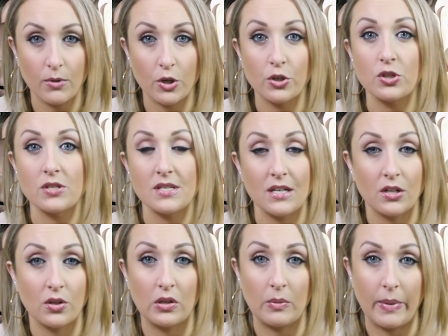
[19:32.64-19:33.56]
urgency to
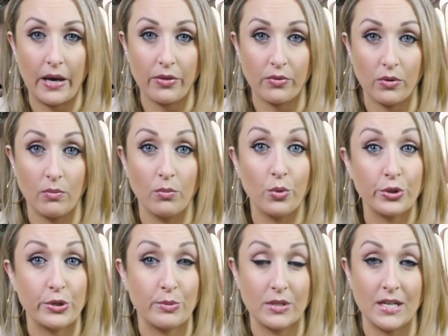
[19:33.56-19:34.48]
go to the bathroom
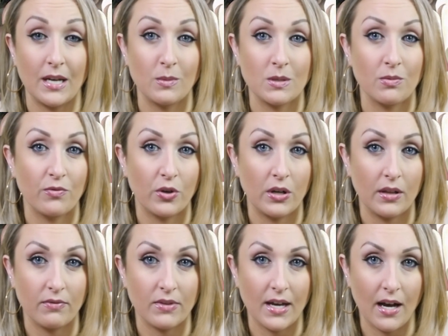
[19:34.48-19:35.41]
multiple times before I
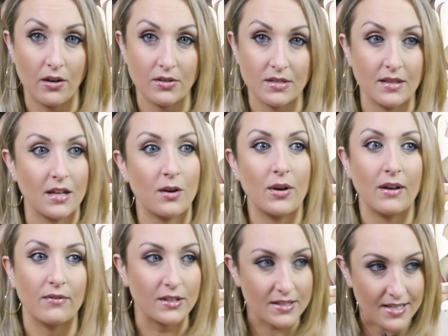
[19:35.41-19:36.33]
left the house. And then I would
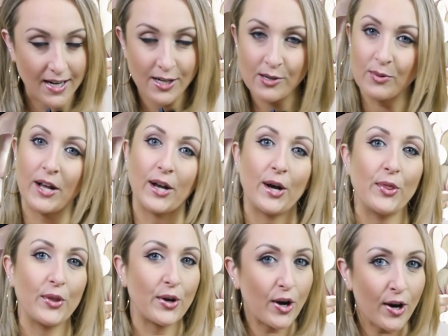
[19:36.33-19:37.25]
have anxiety when I got
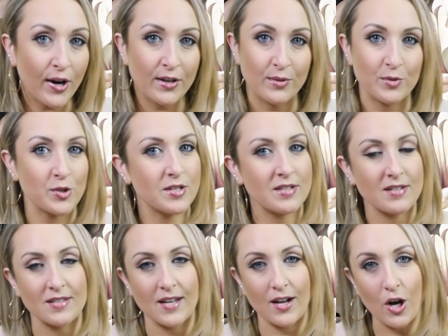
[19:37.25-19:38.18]
in the car, and it was just
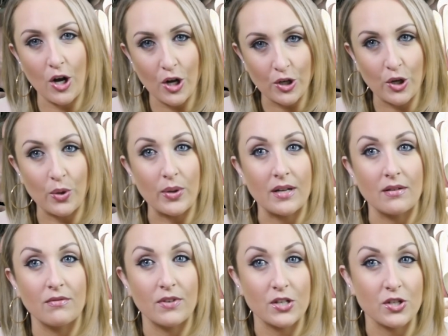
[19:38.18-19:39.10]
this like ongoing
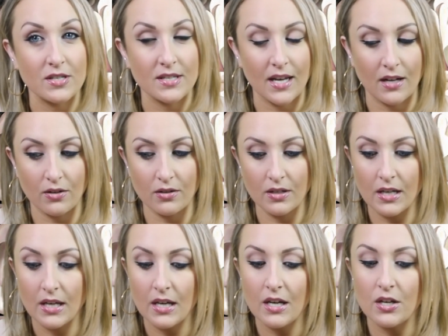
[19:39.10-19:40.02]
vicious cycle.
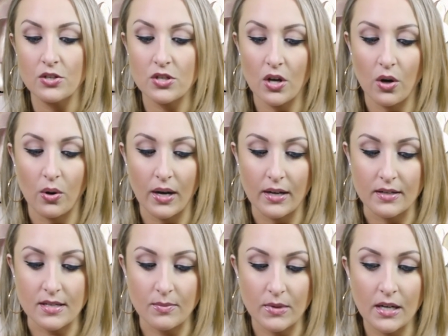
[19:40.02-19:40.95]
So
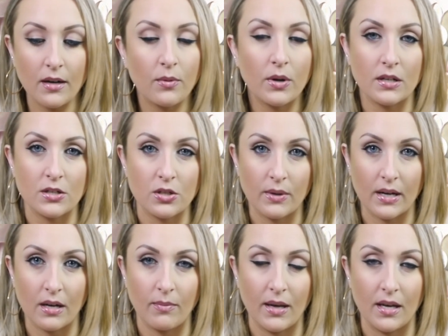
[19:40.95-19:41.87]
something I wanted to
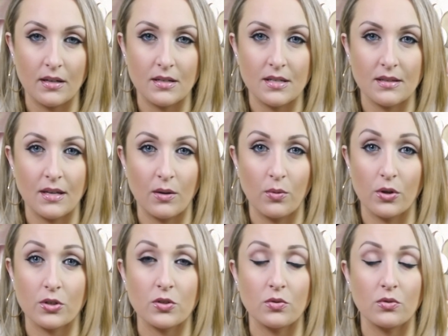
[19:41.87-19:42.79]
recommend that
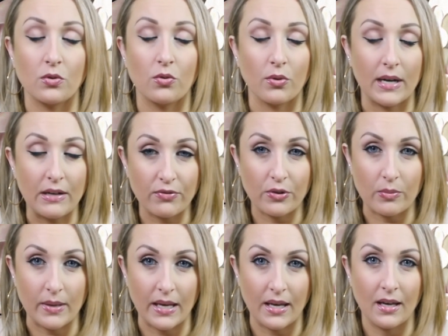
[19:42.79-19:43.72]
worked great for
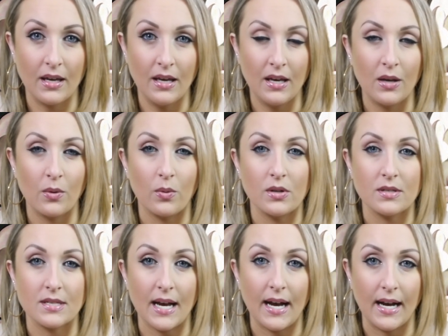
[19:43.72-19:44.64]
me
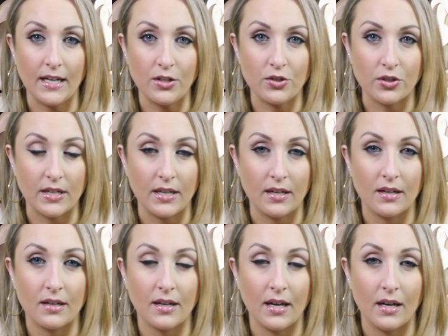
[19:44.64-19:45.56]
was I
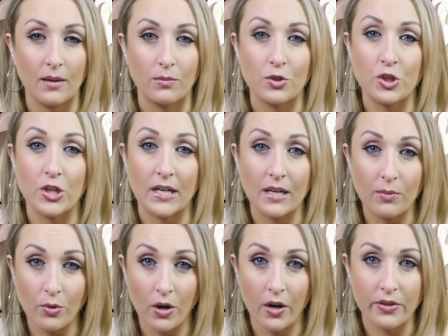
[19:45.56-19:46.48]
drink
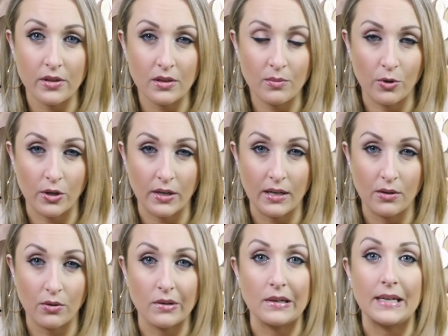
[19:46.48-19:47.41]
chicken broth in the morning,
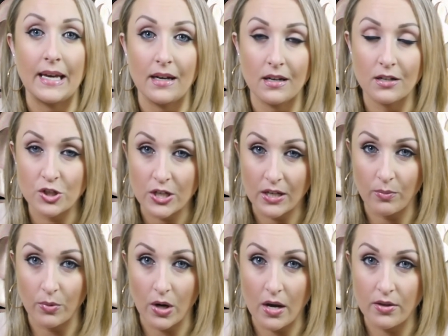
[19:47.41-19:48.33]
organic
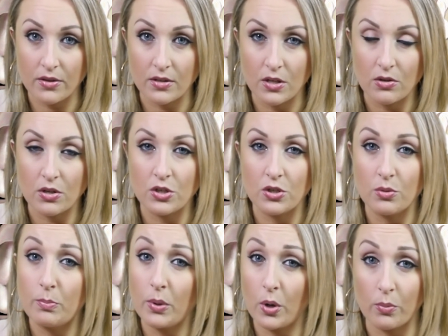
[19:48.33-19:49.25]
chicken broth, and you can do
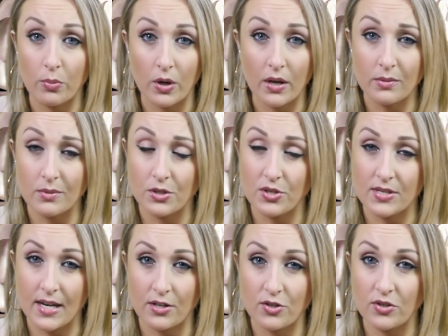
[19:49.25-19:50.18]
bone broth, which
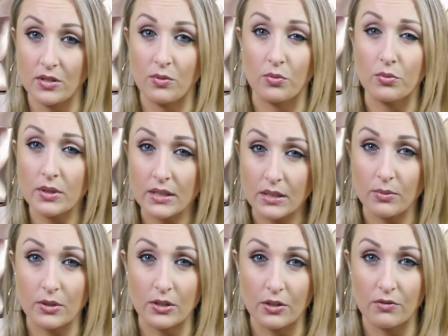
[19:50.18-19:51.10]
is actually really,
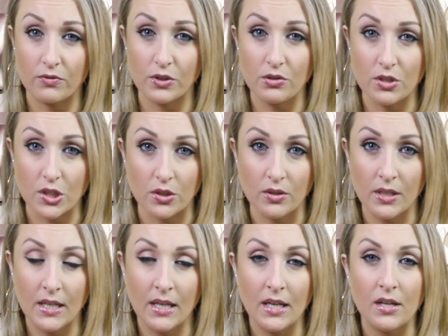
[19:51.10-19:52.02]
really good for you too.
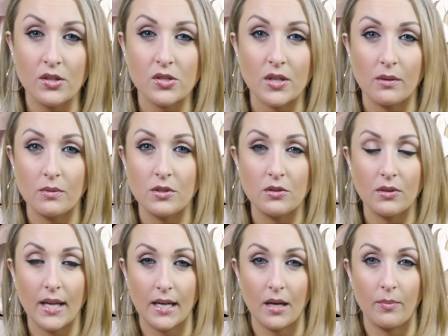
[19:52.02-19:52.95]
So I would do
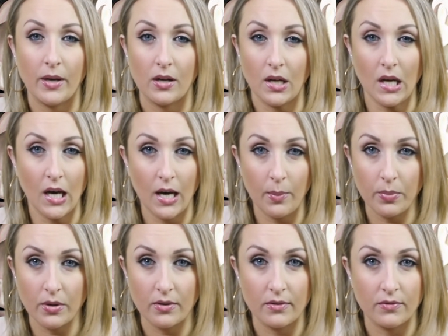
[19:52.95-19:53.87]
like about a cup
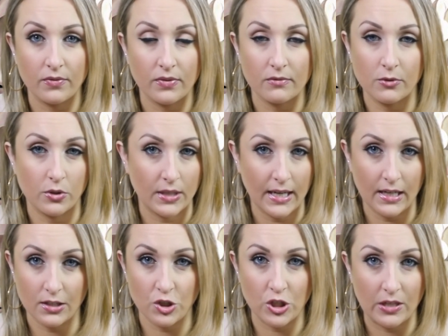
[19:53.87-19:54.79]
of
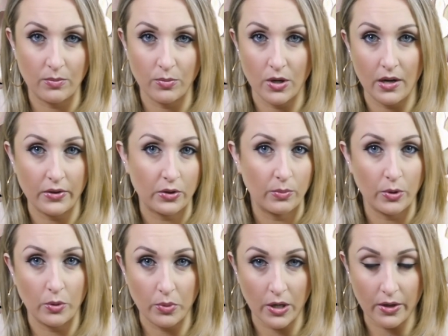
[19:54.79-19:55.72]
organic chicken broth or
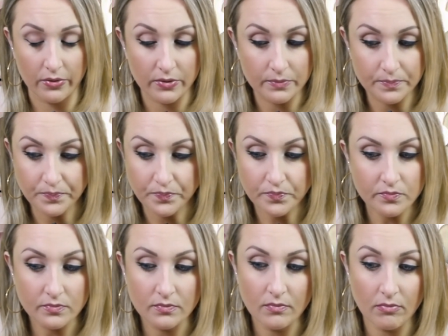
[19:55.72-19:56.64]
bone broth
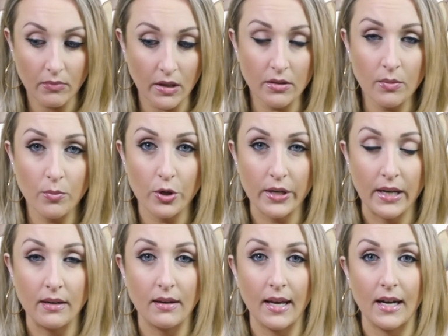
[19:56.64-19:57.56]
in the
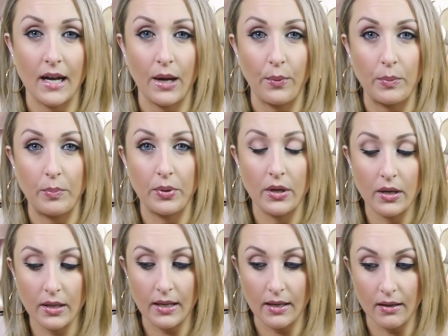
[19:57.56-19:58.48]
morning, and I would
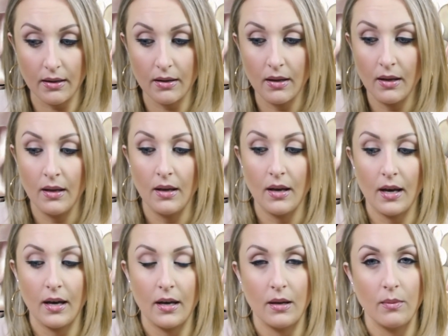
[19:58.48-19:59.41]
put in
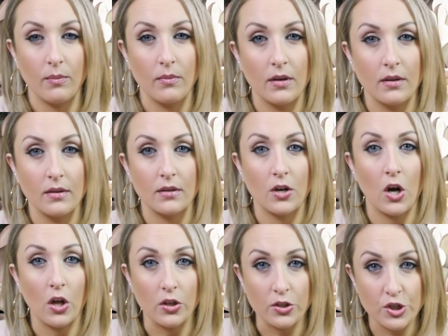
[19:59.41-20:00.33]

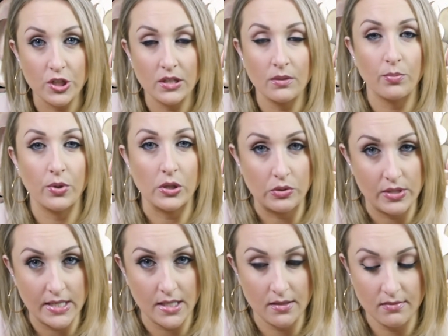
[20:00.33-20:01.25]
collagen
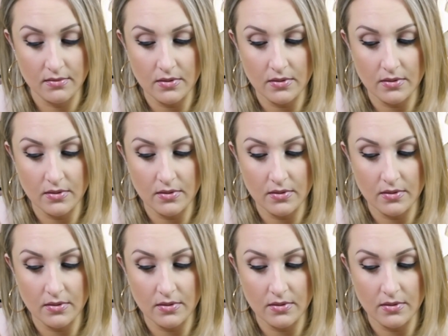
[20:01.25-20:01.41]
protein.